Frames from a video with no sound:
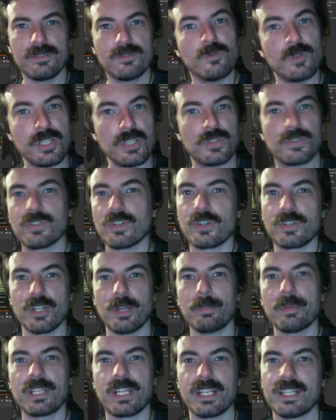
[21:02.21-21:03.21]
When you start it
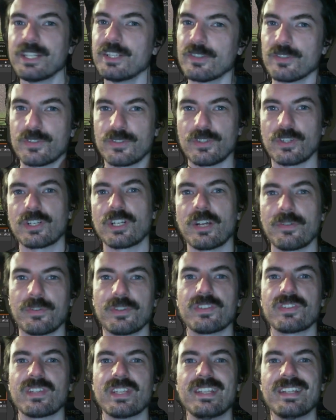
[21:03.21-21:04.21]
up again, it'll start off
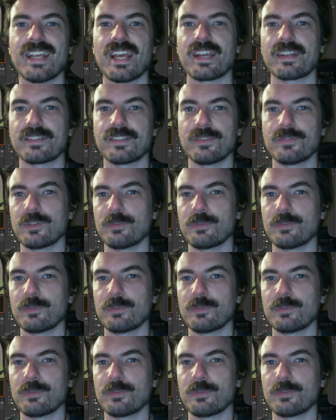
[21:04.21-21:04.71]
as inactive,